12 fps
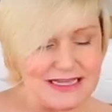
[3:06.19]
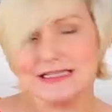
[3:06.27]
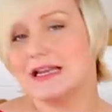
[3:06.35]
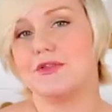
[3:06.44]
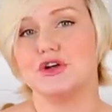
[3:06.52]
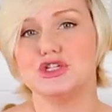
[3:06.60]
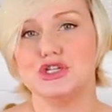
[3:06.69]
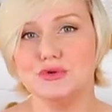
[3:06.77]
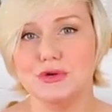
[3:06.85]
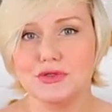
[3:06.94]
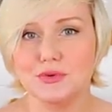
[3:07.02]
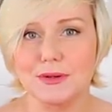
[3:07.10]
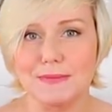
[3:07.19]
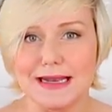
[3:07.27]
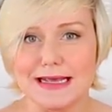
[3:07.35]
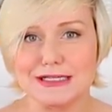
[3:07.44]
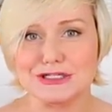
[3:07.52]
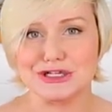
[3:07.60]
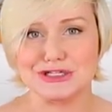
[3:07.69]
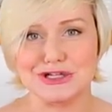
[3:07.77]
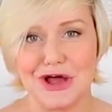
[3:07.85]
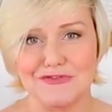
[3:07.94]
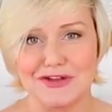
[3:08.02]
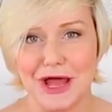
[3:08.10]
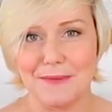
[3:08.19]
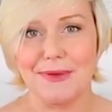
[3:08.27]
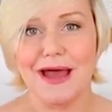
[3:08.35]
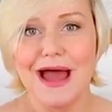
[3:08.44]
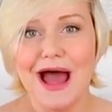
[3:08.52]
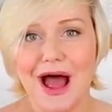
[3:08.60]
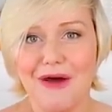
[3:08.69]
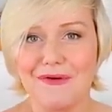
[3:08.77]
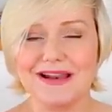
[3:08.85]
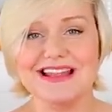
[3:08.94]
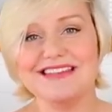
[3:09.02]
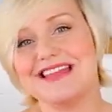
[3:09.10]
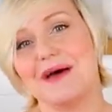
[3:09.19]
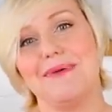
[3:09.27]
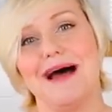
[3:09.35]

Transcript: these another two to three minutes to soften up. I wanna let that